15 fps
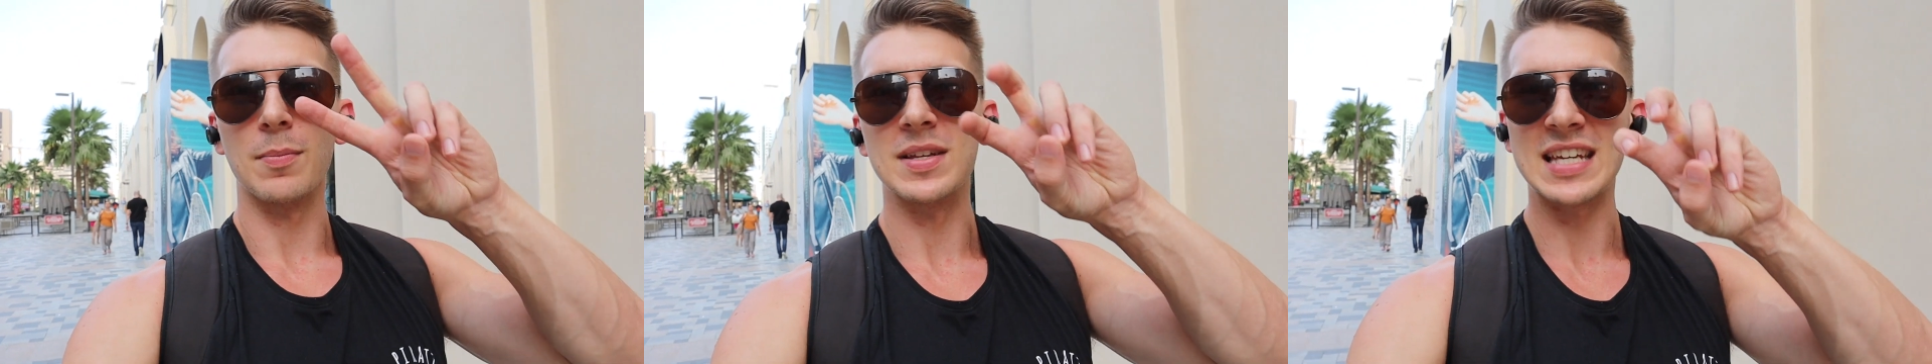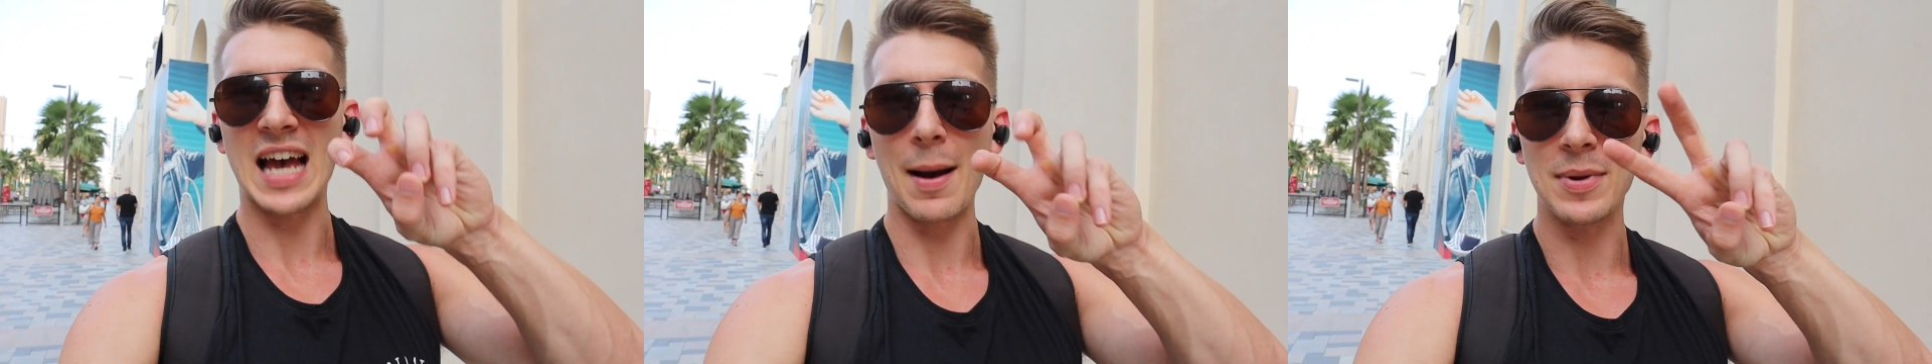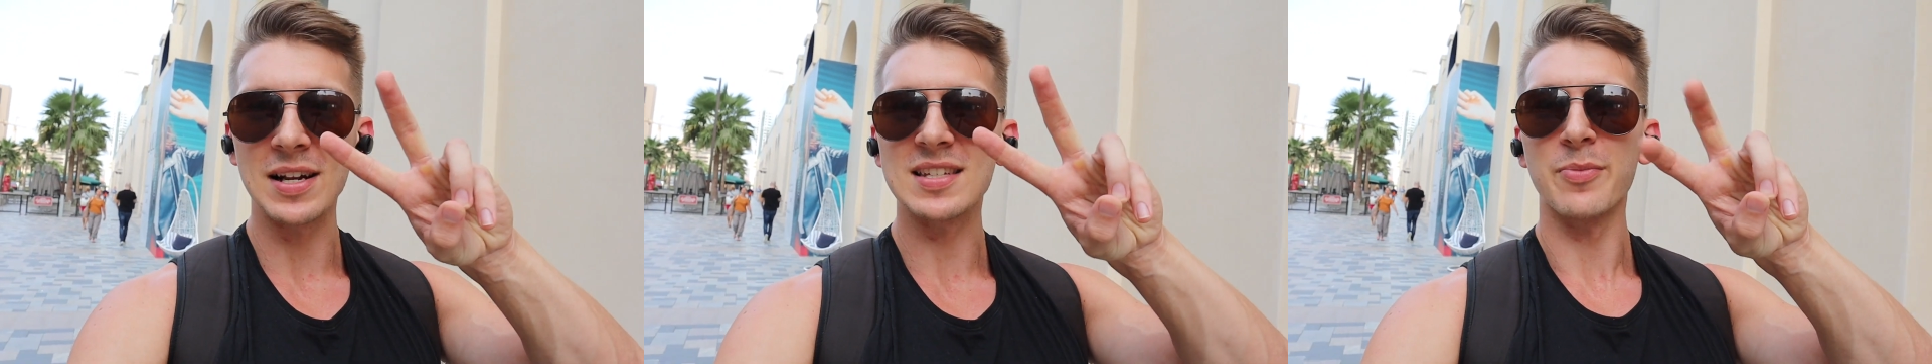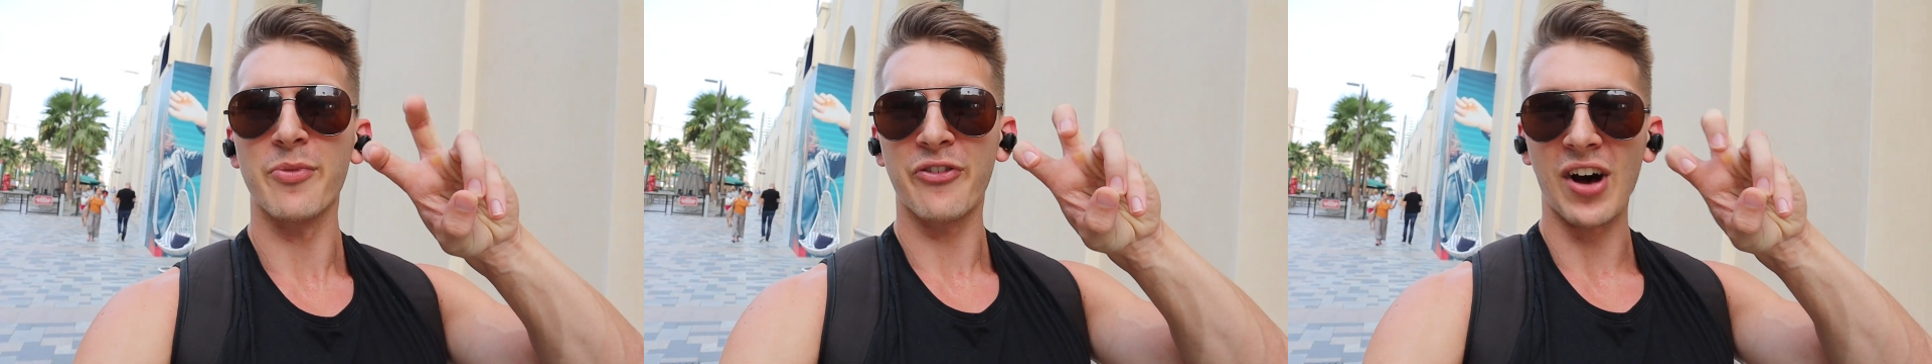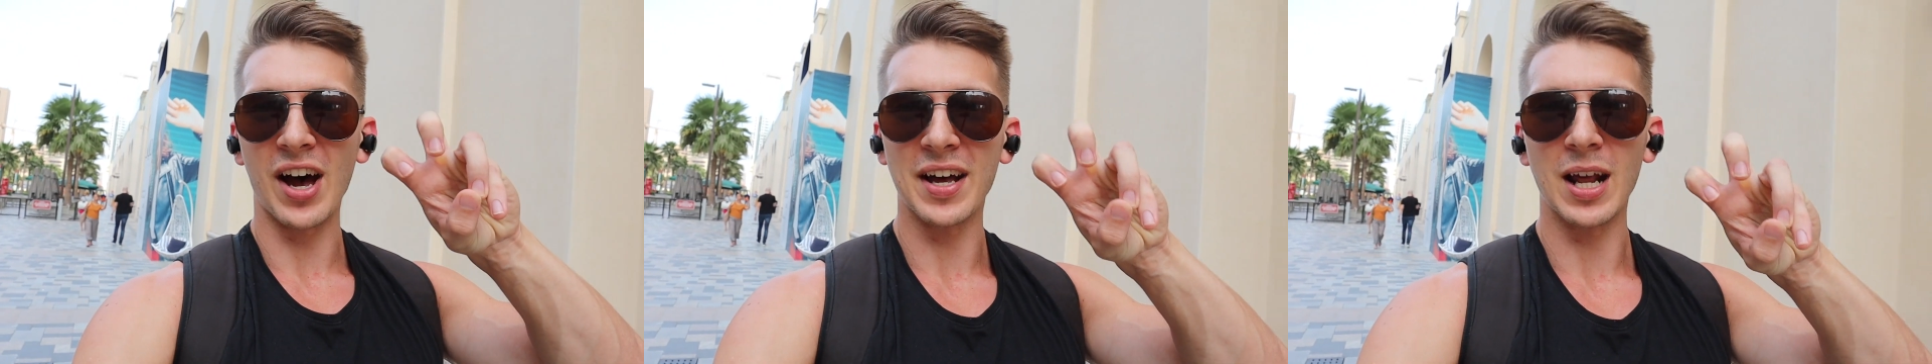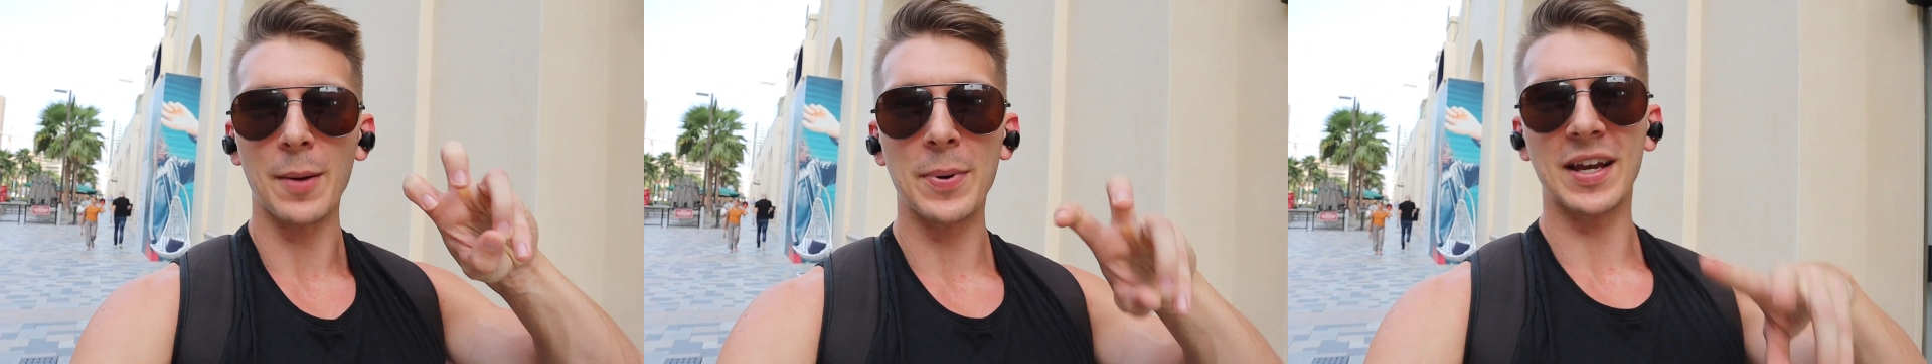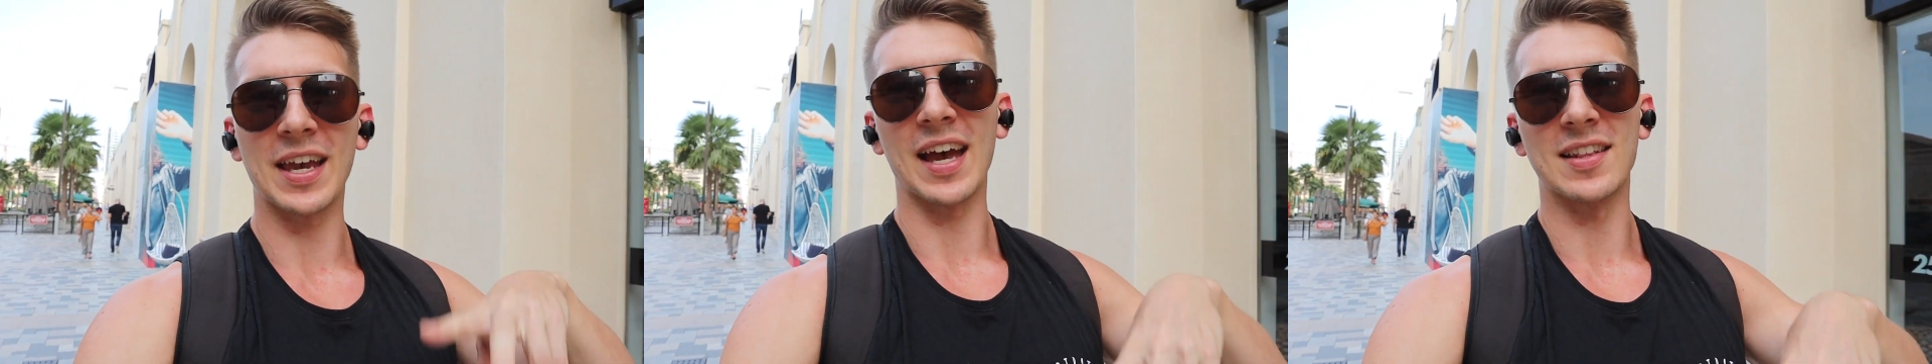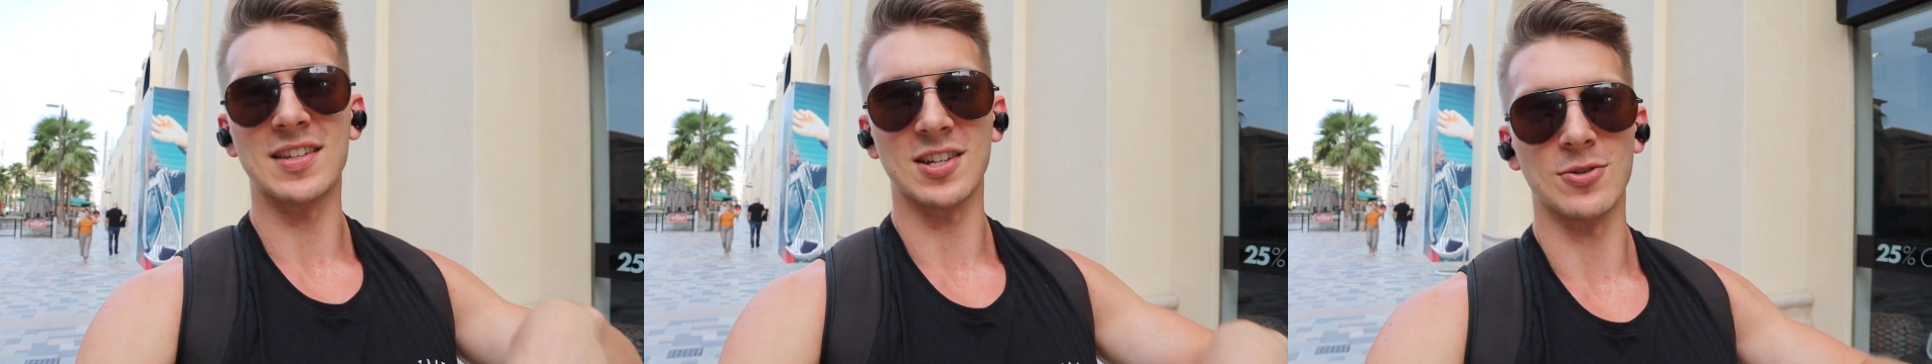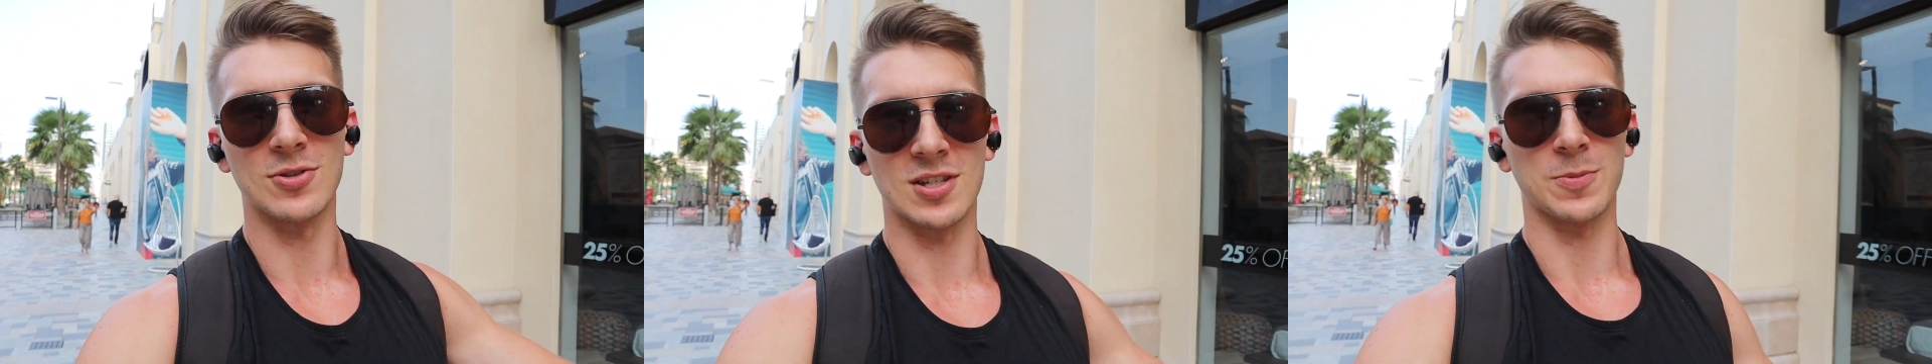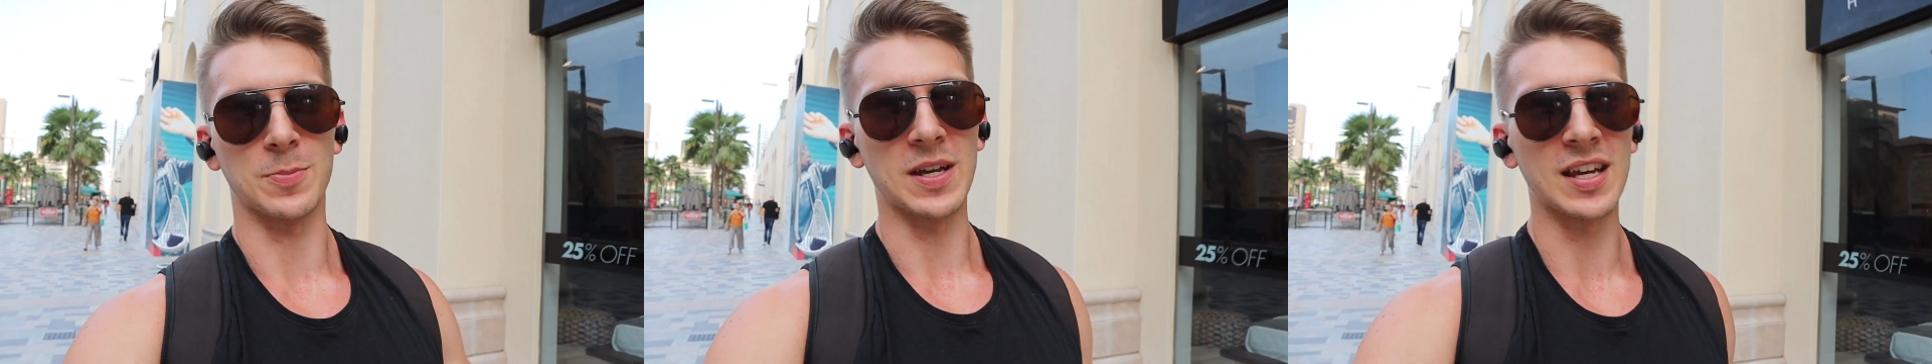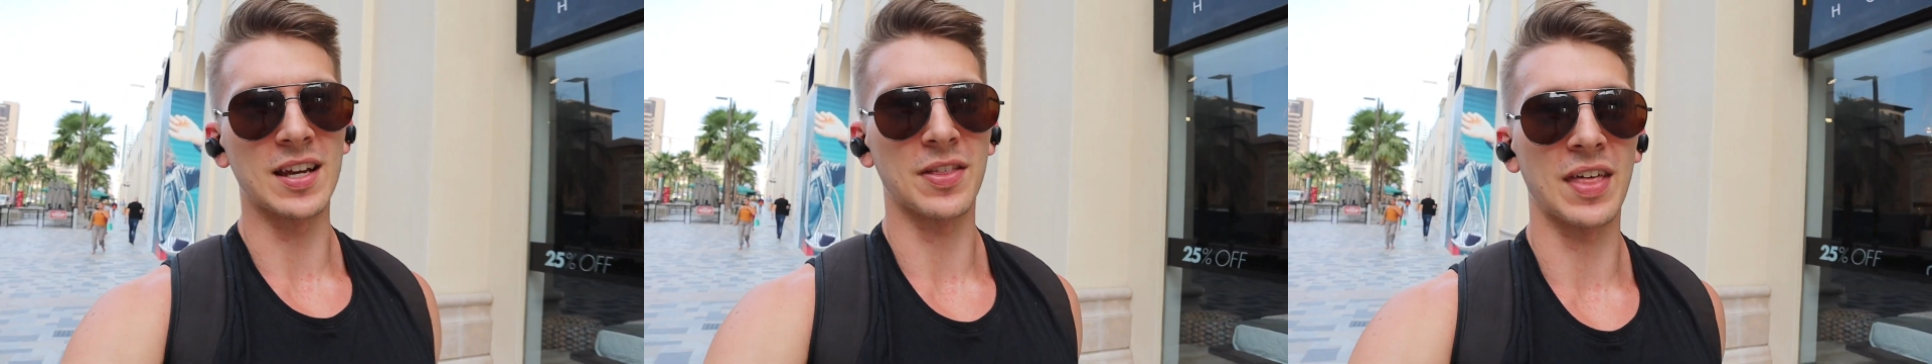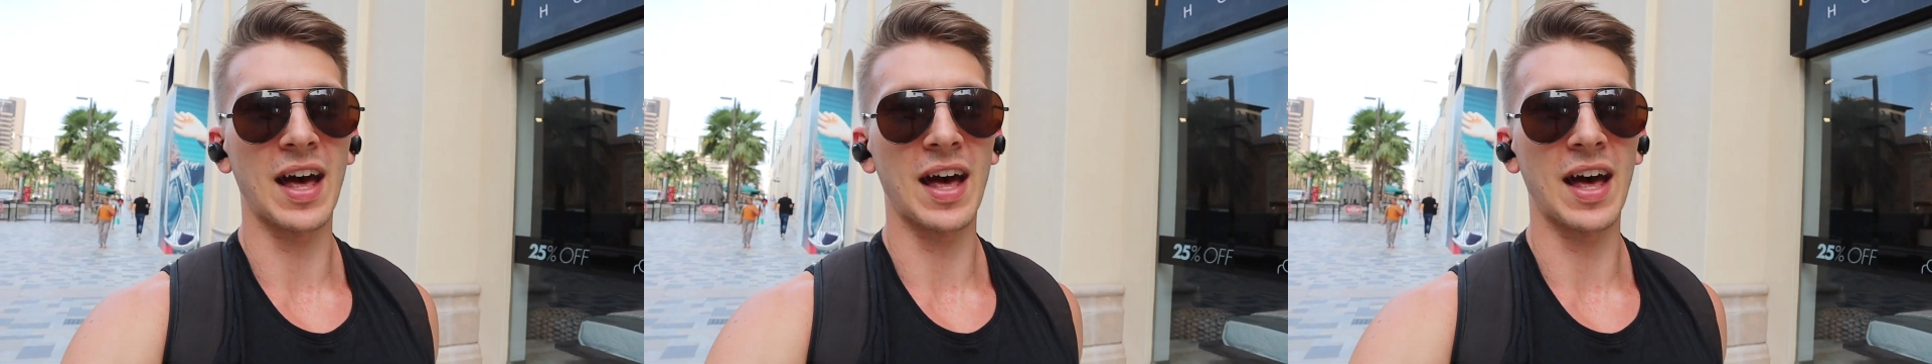metabolism fired up again, so to speak,